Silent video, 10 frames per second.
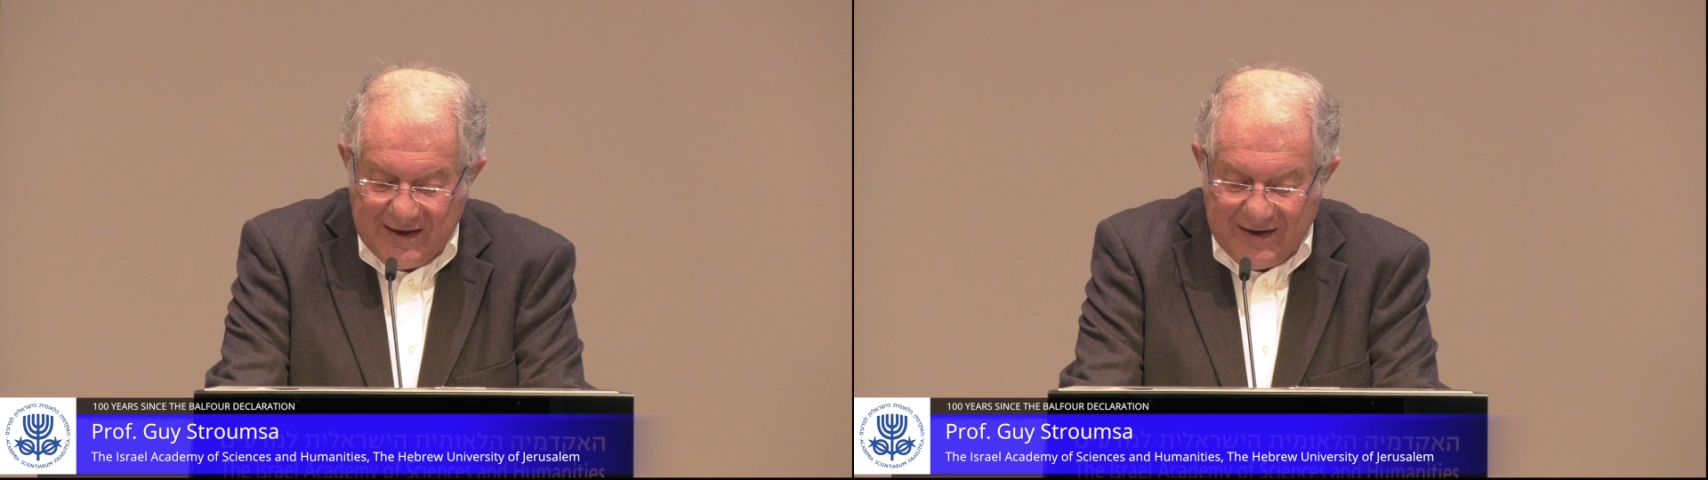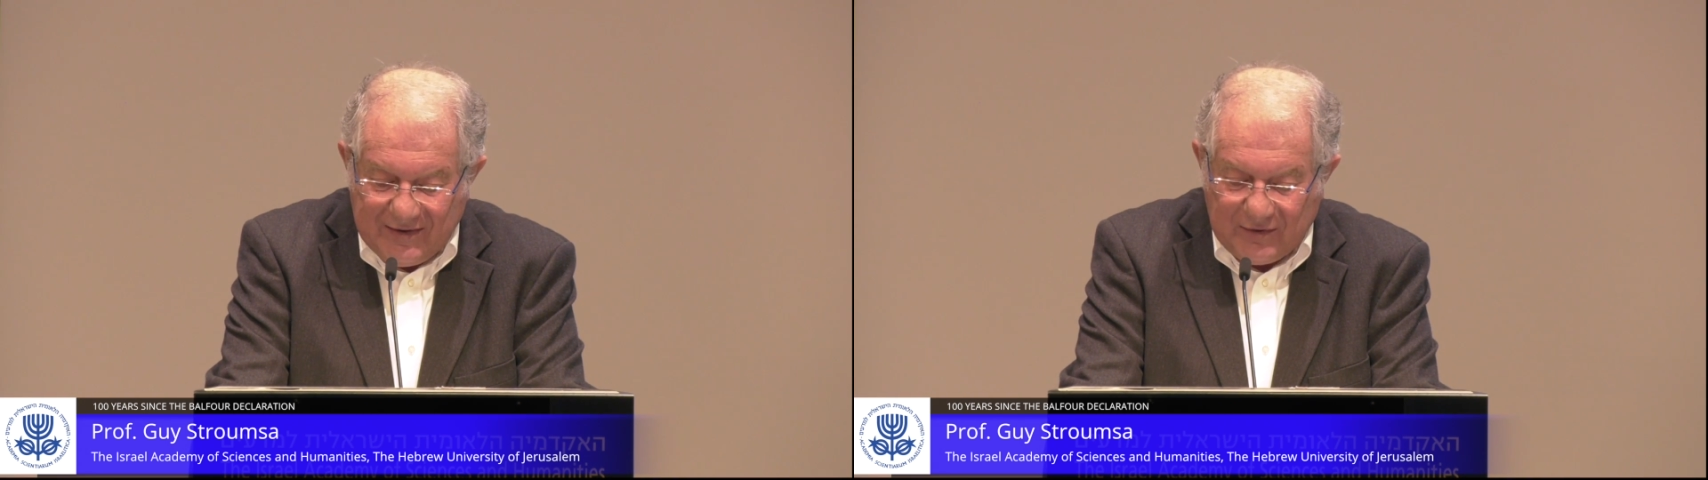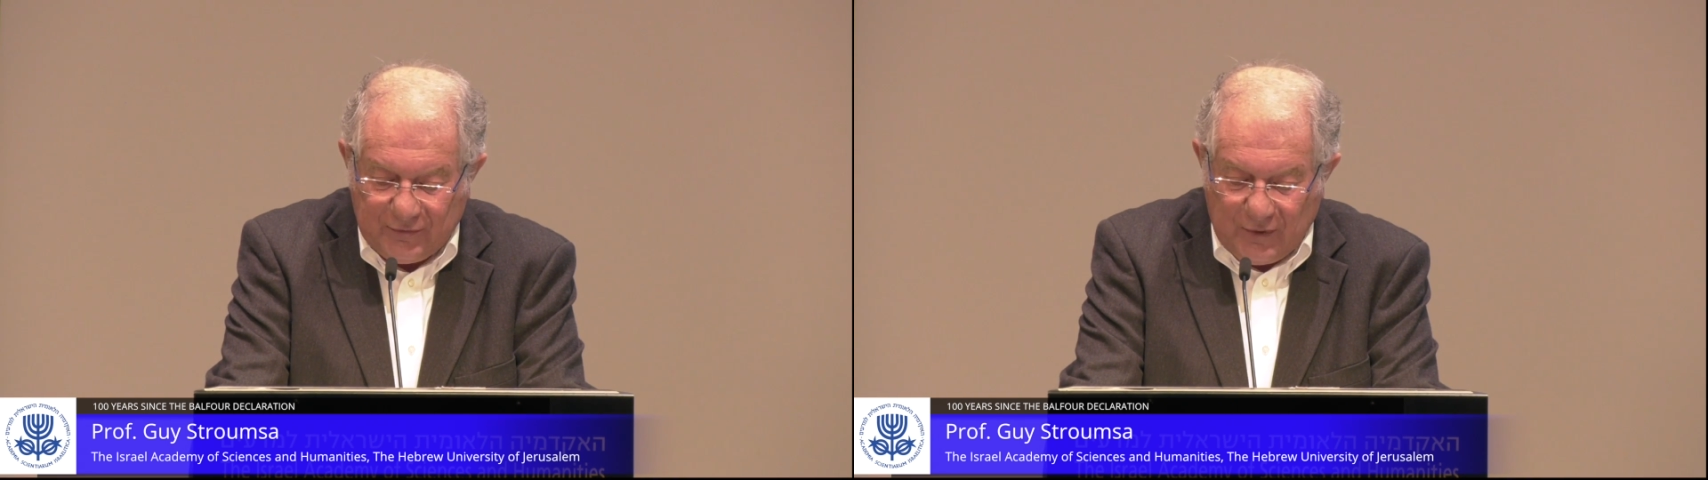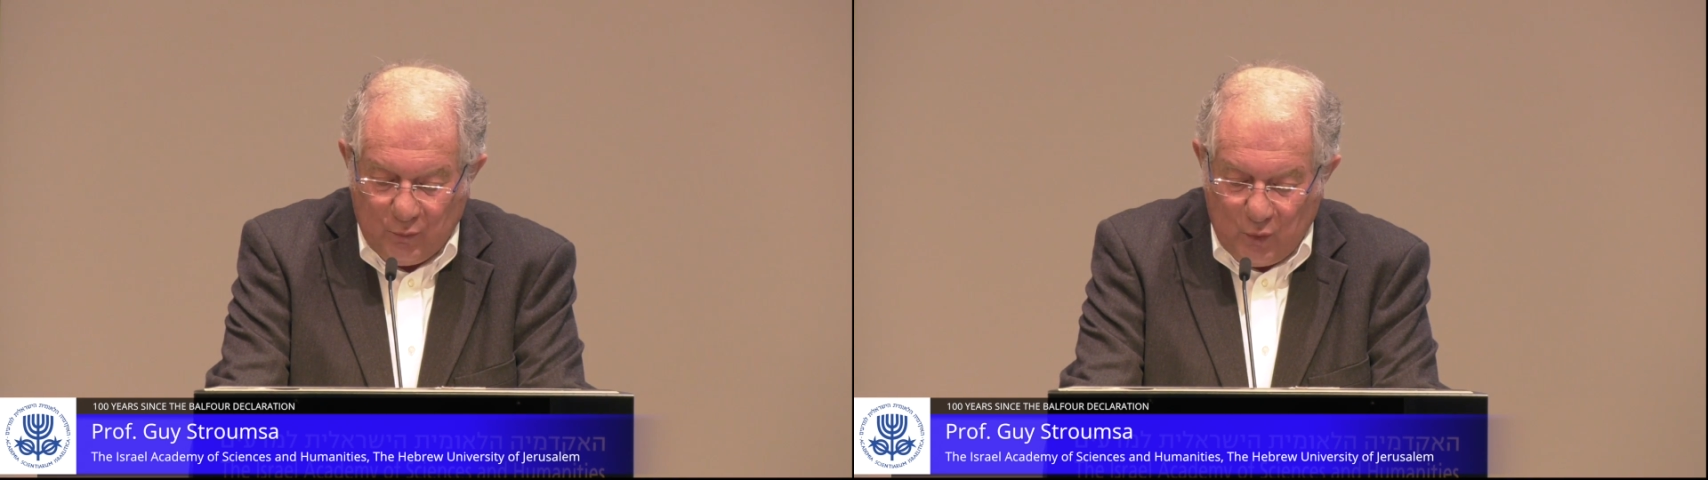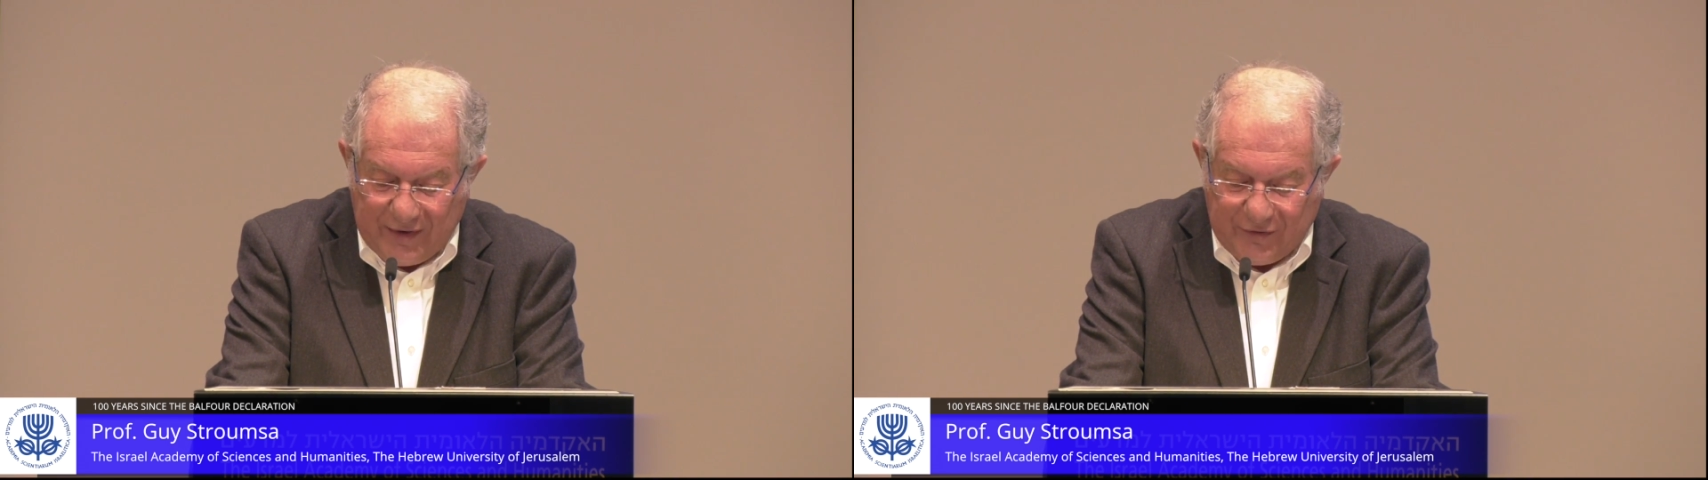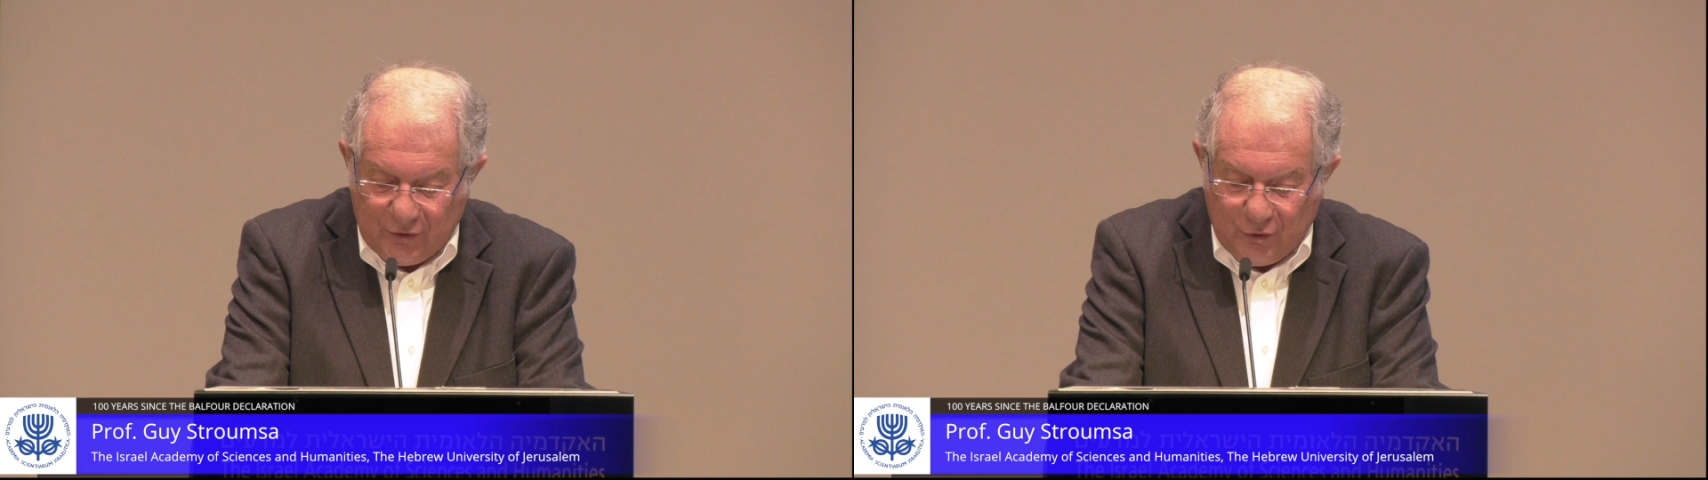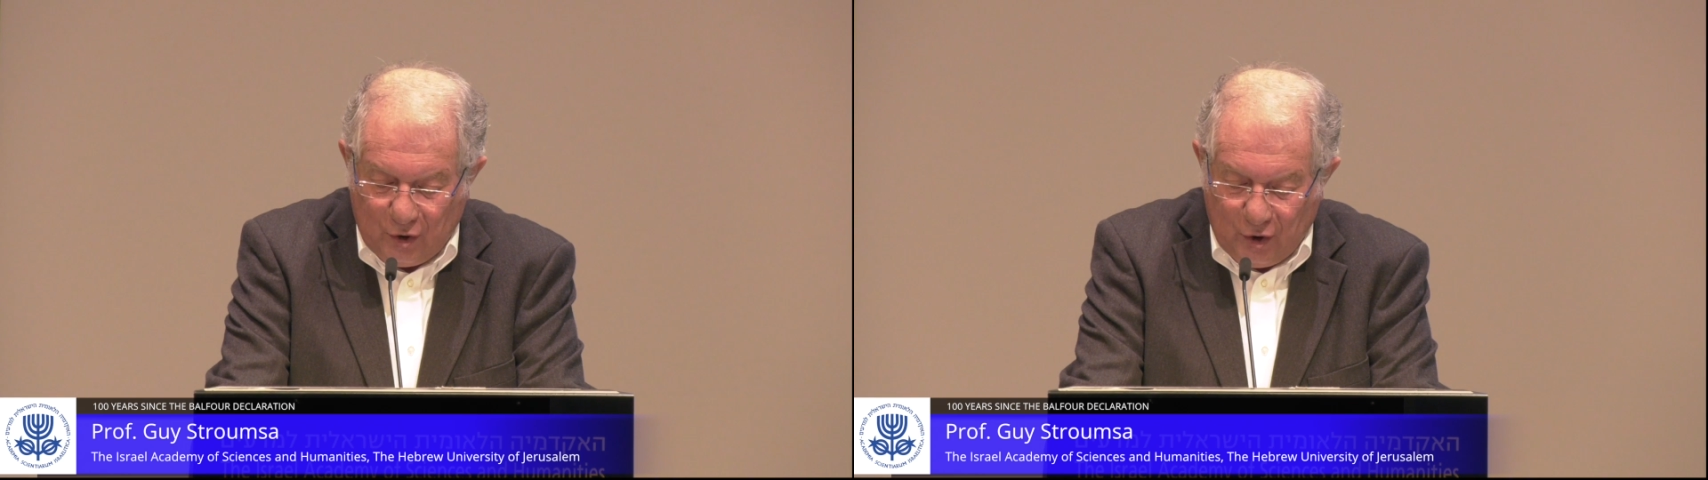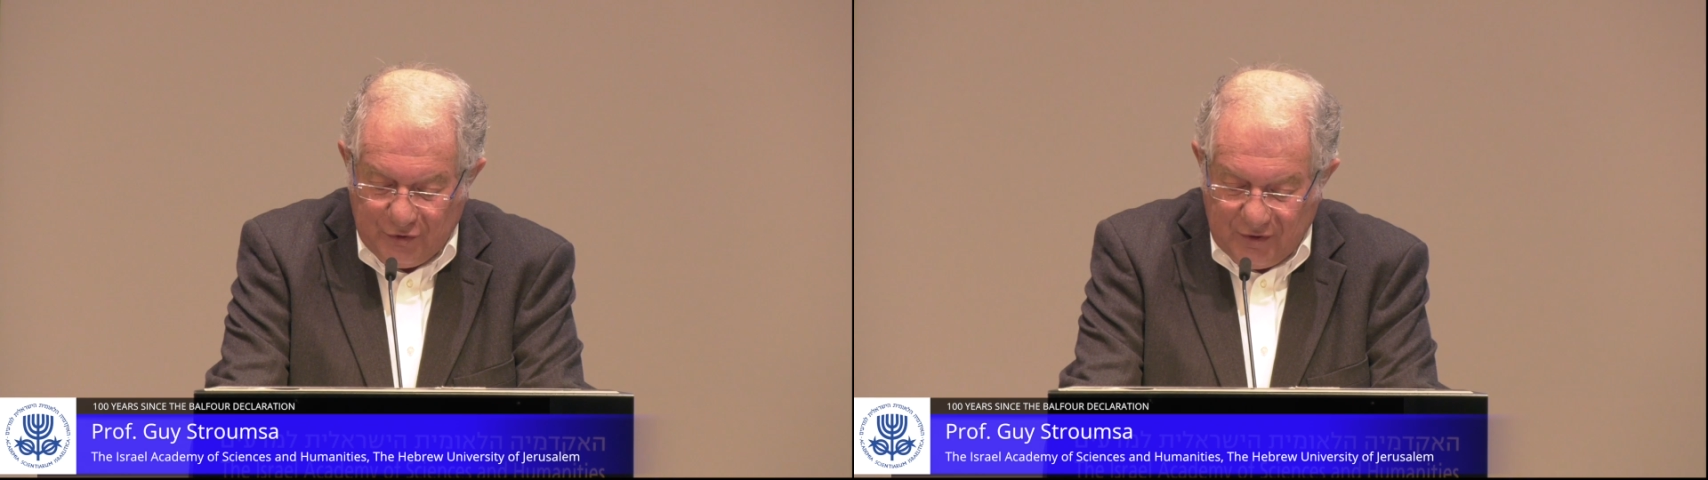East from Western
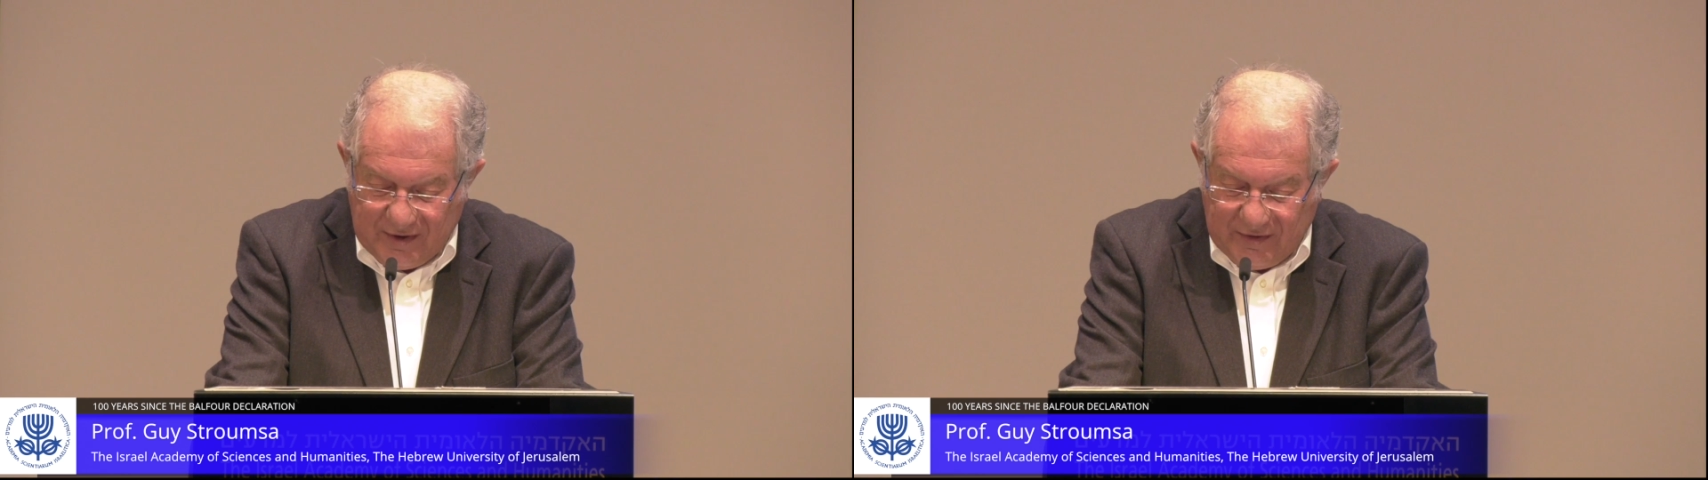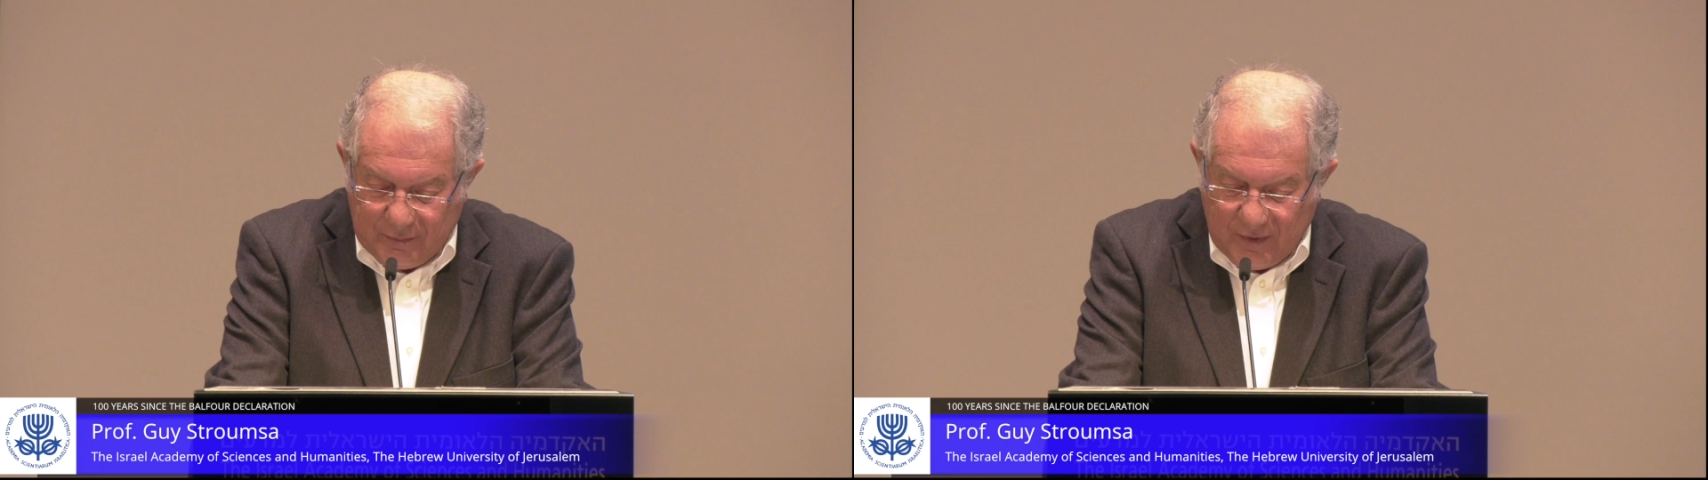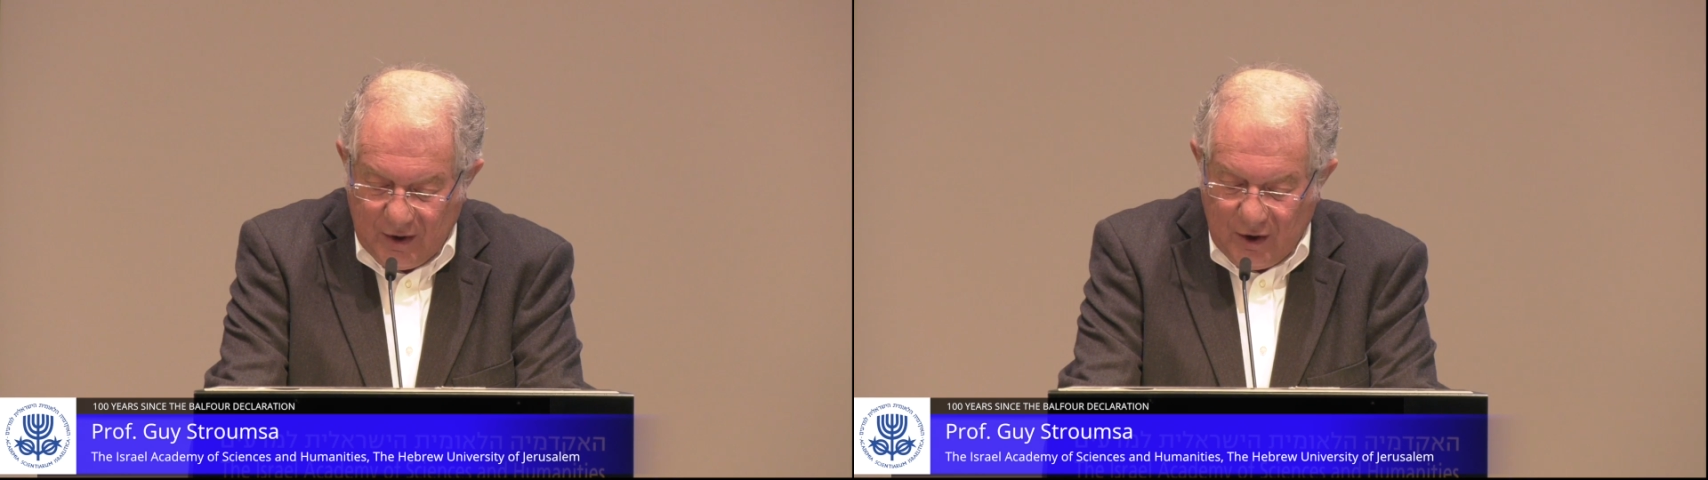colonialism.